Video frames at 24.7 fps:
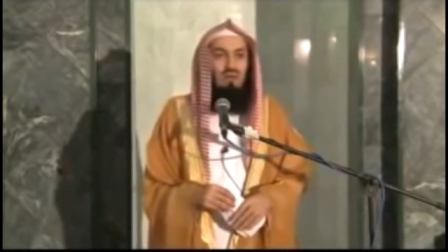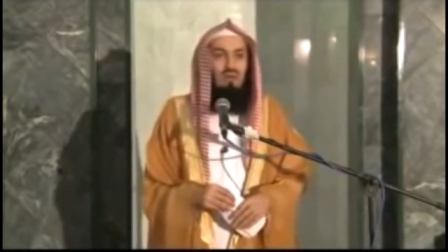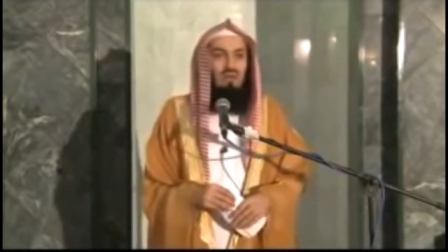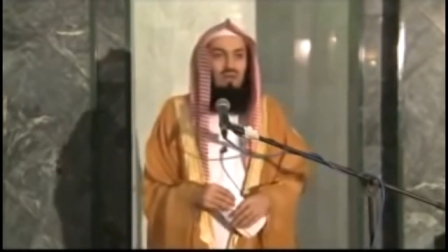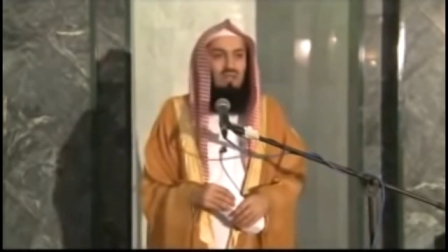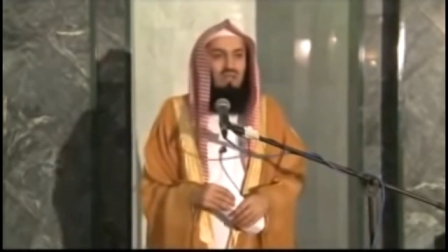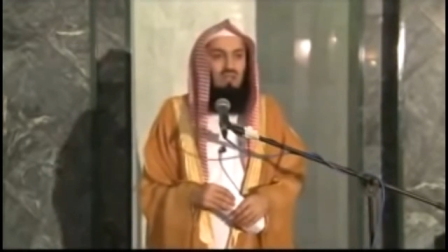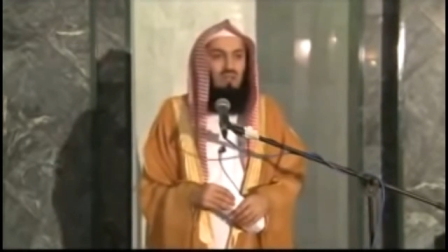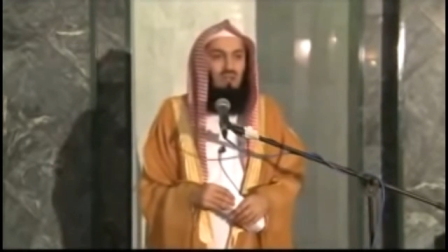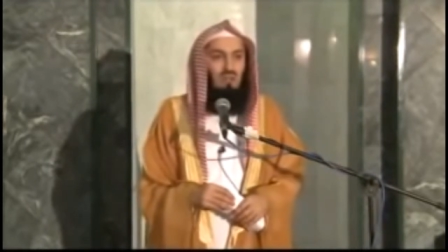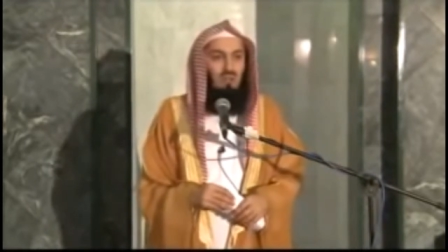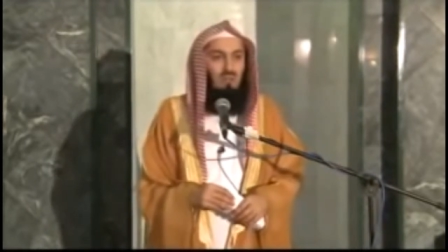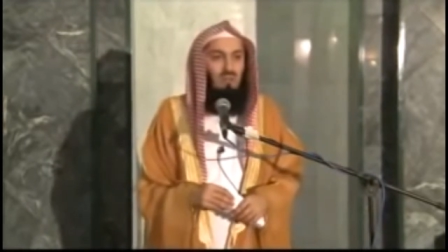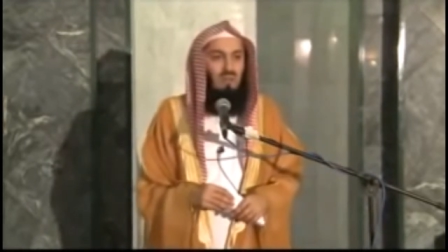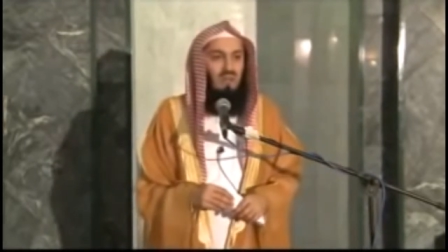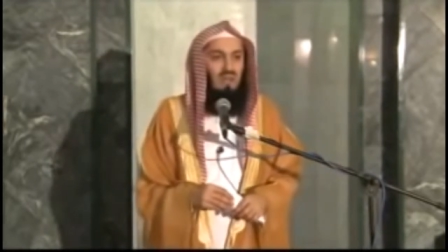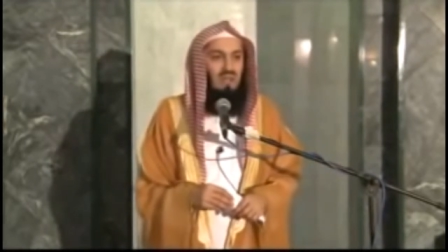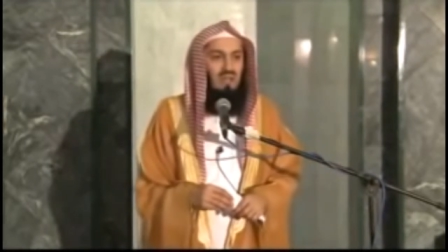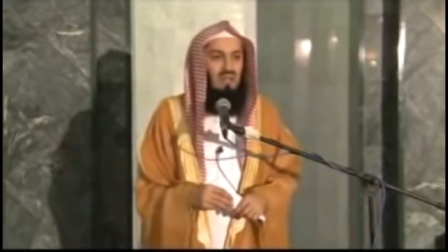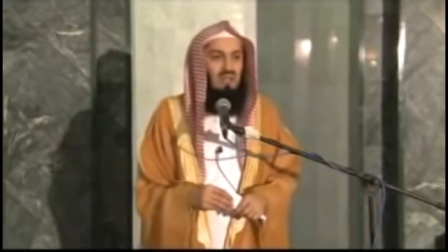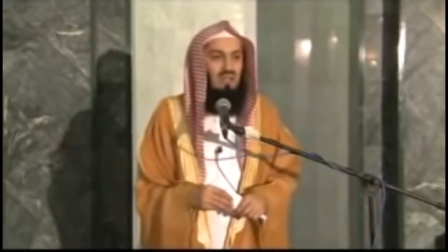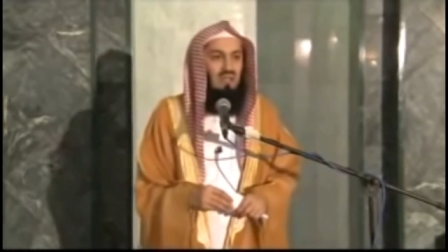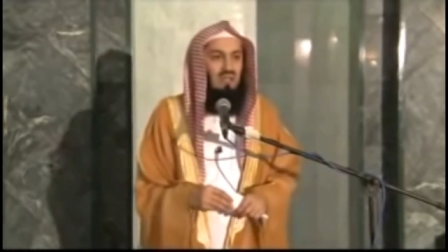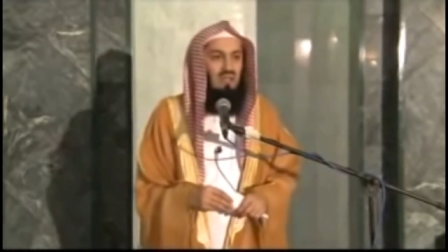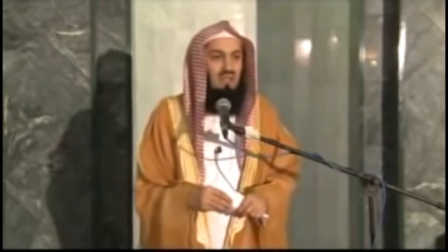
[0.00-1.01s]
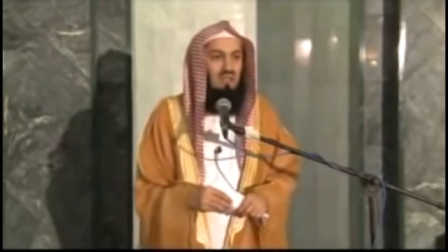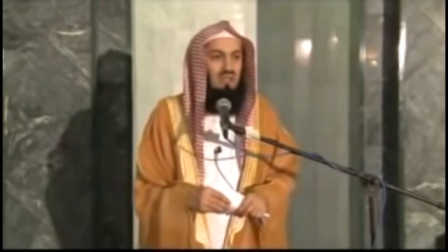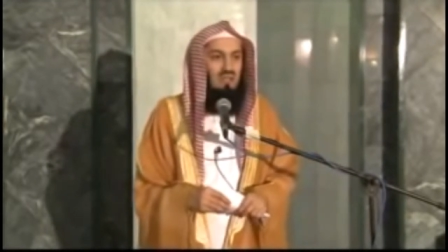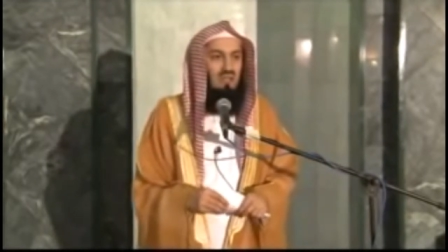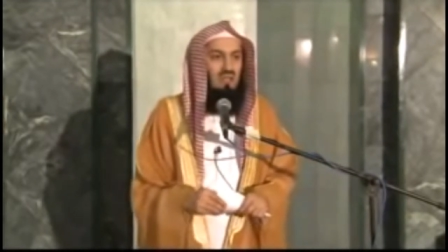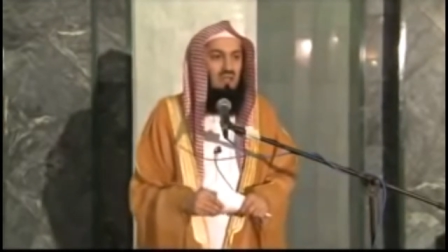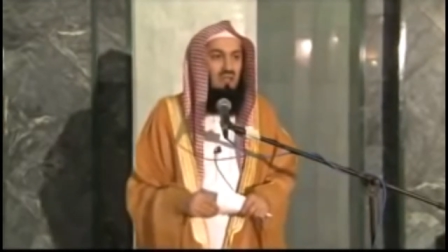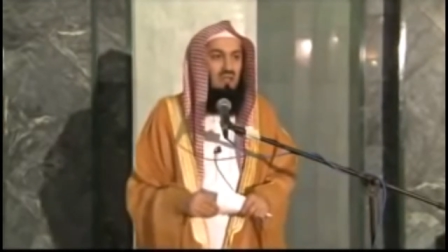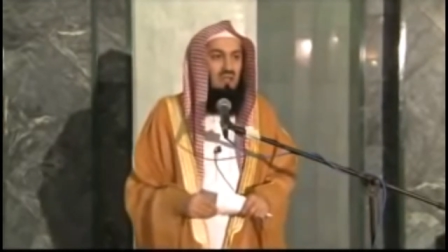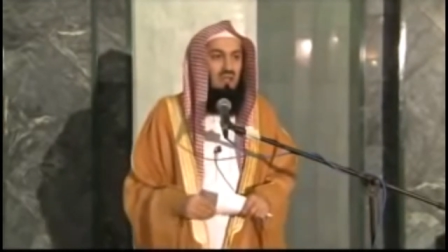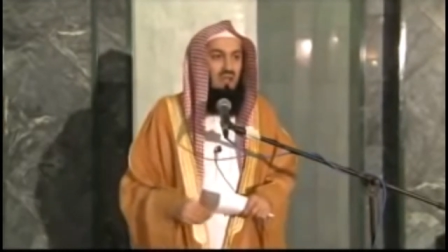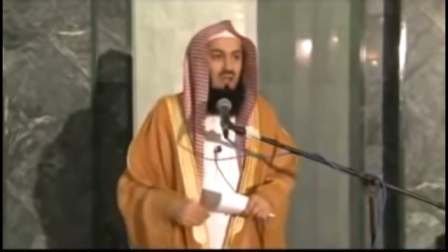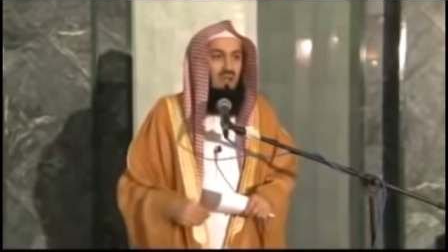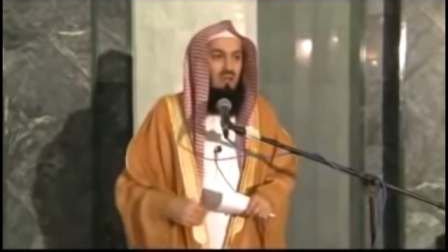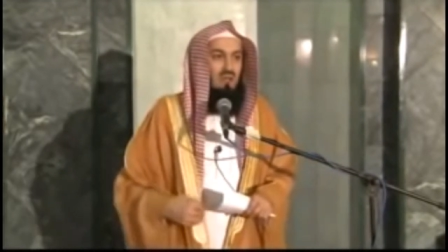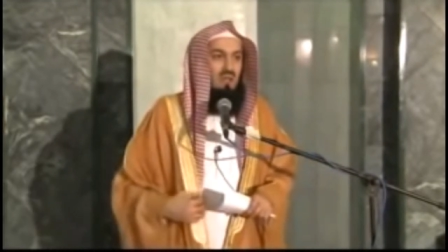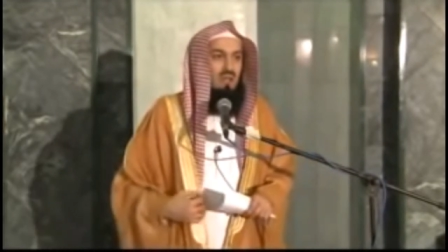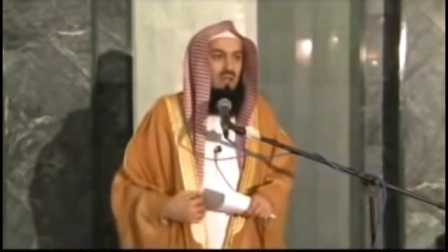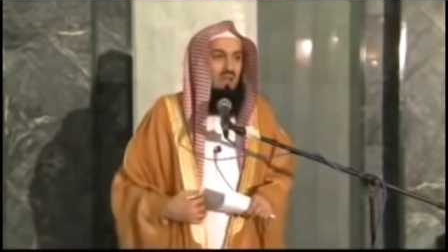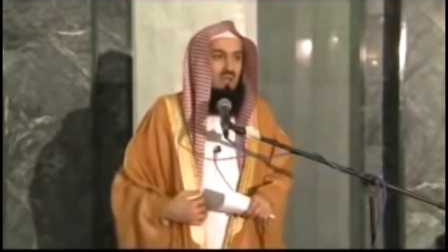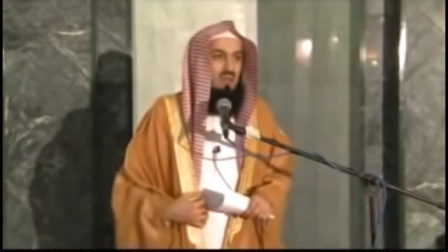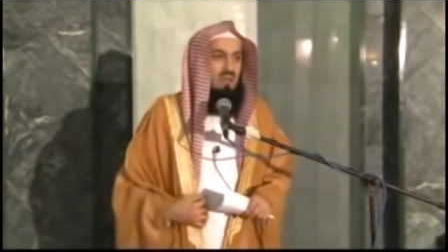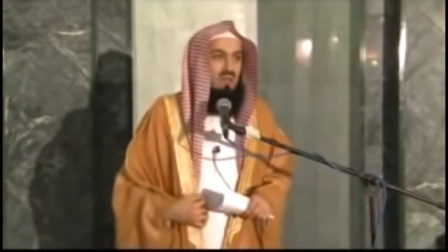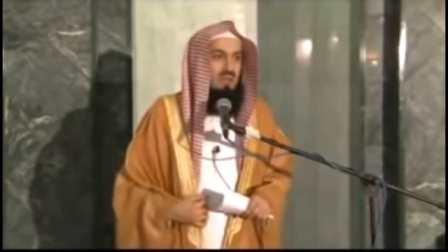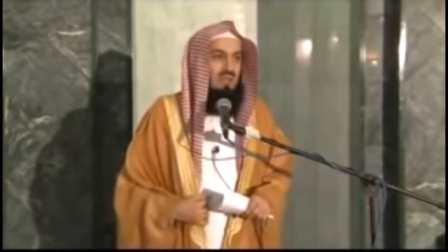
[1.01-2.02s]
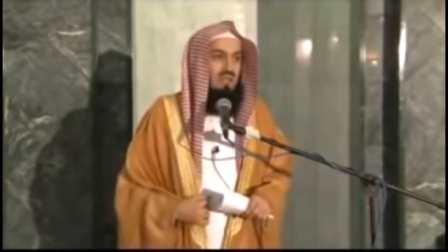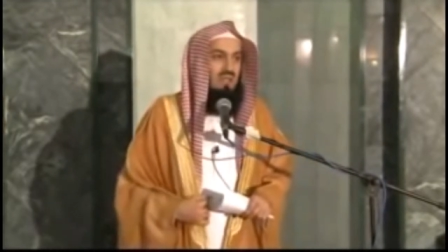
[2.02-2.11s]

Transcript: all his companions, and may he